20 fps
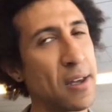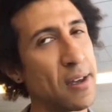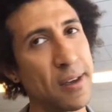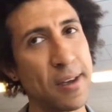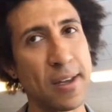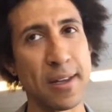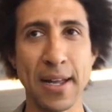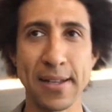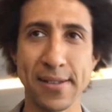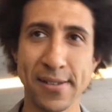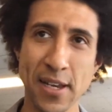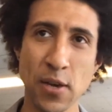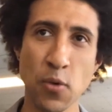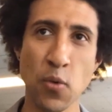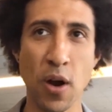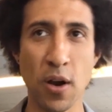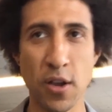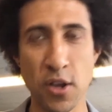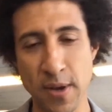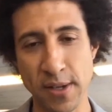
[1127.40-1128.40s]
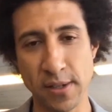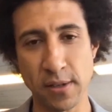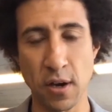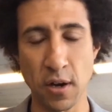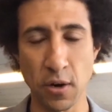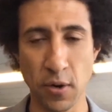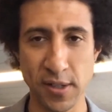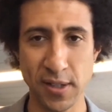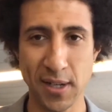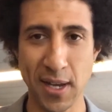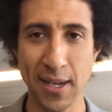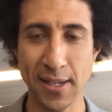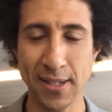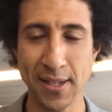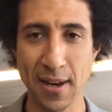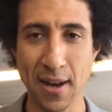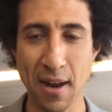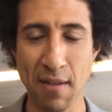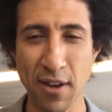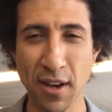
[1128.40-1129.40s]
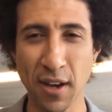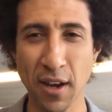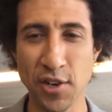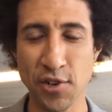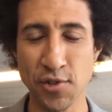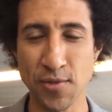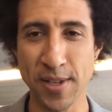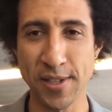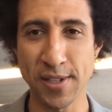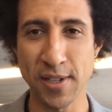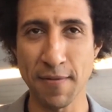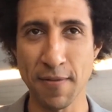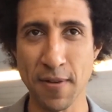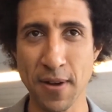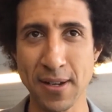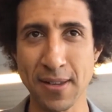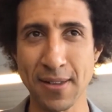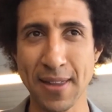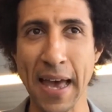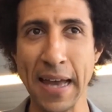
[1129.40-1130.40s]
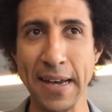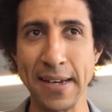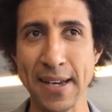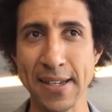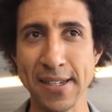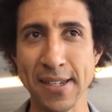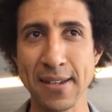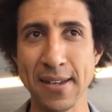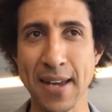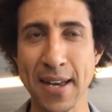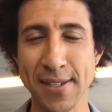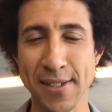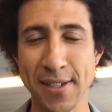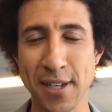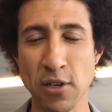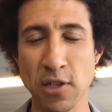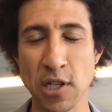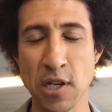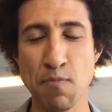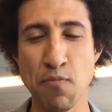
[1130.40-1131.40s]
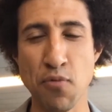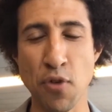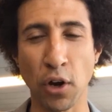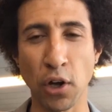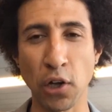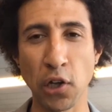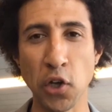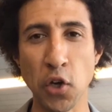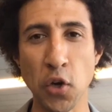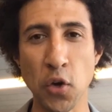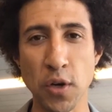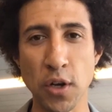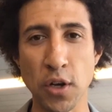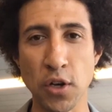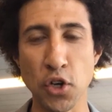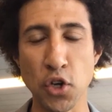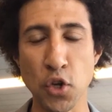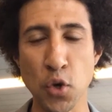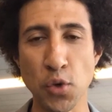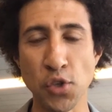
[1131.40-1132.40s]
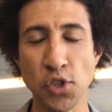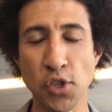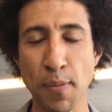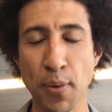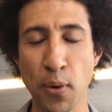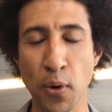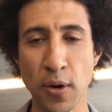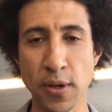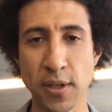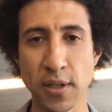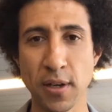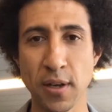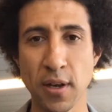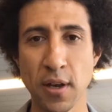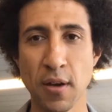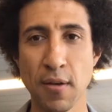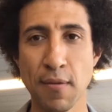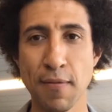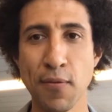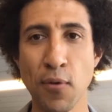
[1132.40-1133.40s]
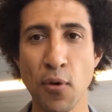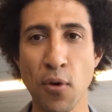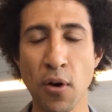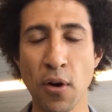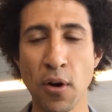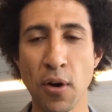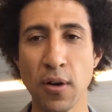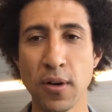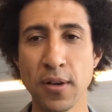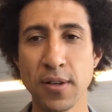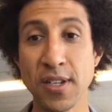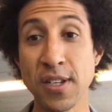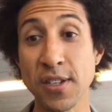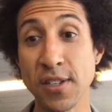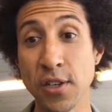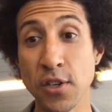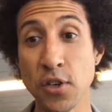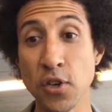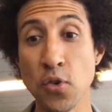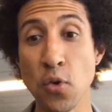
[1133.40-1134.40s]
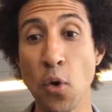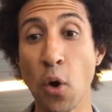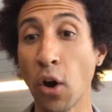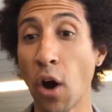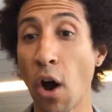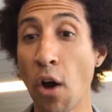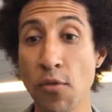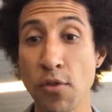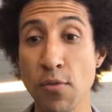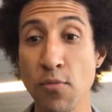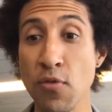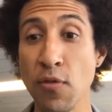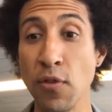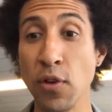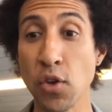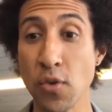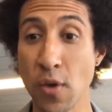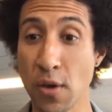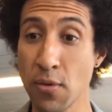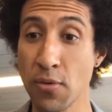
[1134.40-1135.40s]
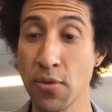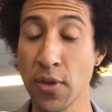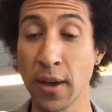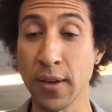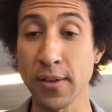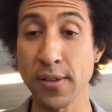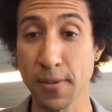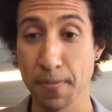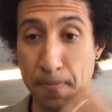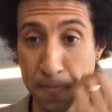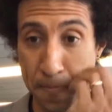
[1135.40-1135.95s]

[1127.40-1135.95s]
let's see where US Congress takes it, and every country is different. That doesn't necessarily preclude new support for CCU or carbon removal or other things.